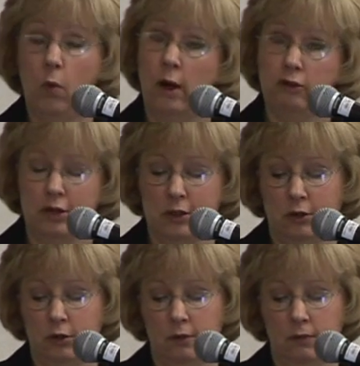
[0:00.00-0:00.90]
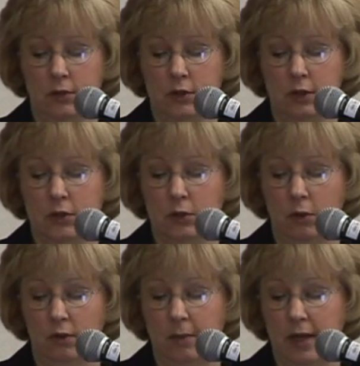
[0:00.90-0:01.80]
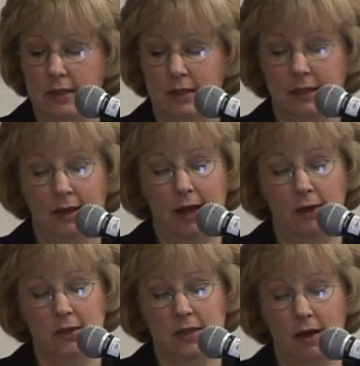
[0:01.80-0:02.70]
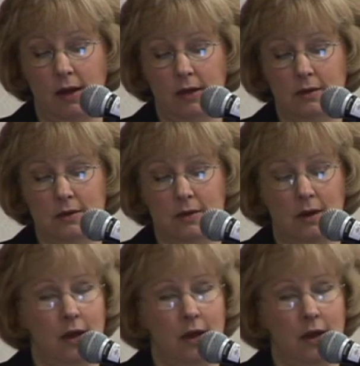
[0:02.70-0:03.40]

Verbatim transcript: Washington University School of Medicine and Health Science.